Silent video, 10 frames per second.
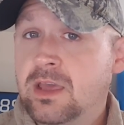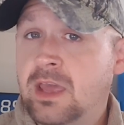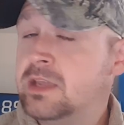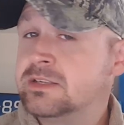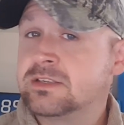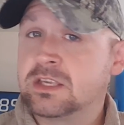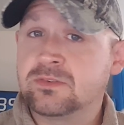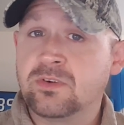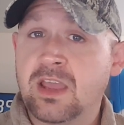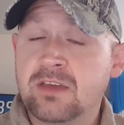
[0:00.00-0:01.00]
A stands
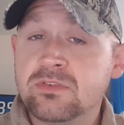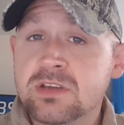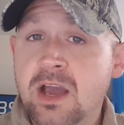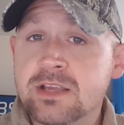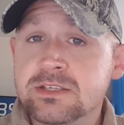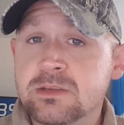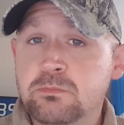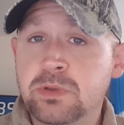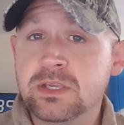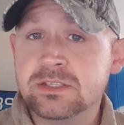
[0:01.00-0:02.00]
for advertising,
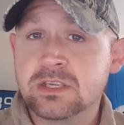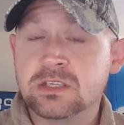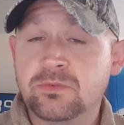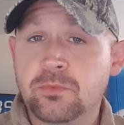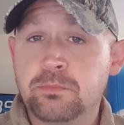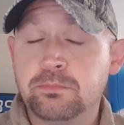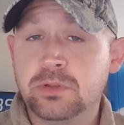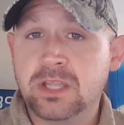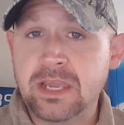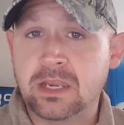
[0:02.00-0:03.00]
P stands for
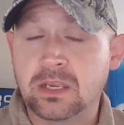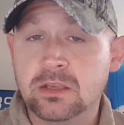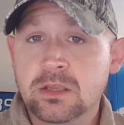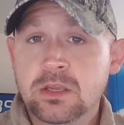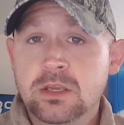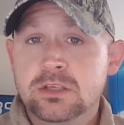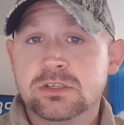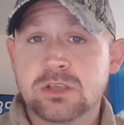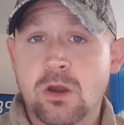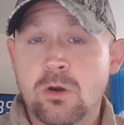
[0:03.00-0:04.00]
planning.
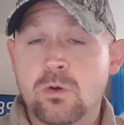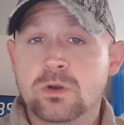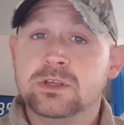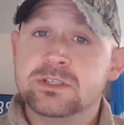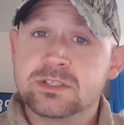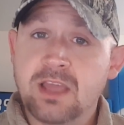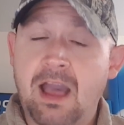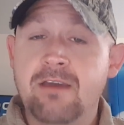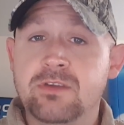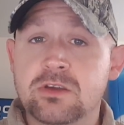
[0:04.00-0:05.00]
So
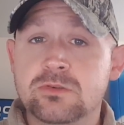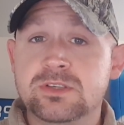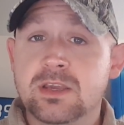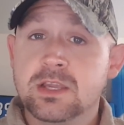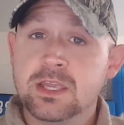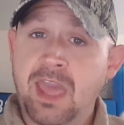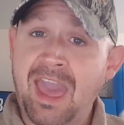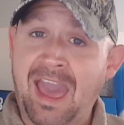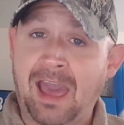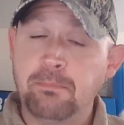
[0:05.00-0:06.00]
SkyView's
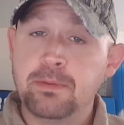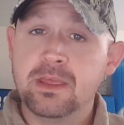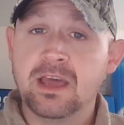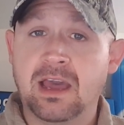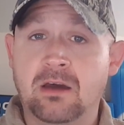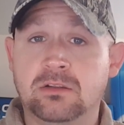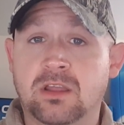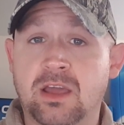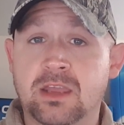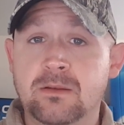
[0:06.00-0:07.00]
CAP
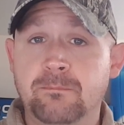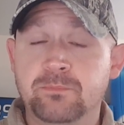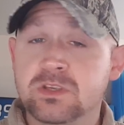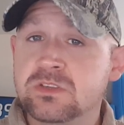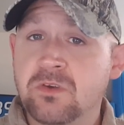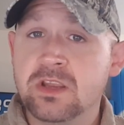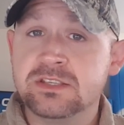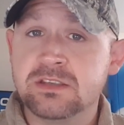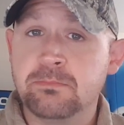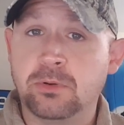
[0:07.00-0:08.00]
outline is very
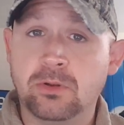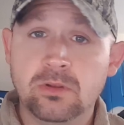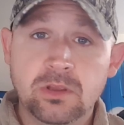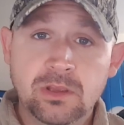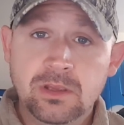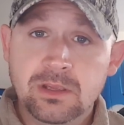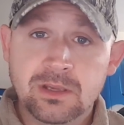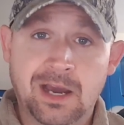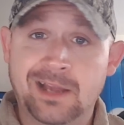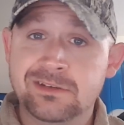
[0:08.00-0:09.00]
simple:
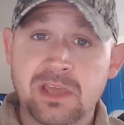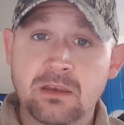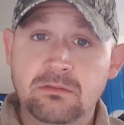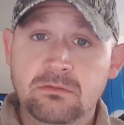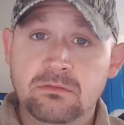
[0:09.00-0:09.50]
content,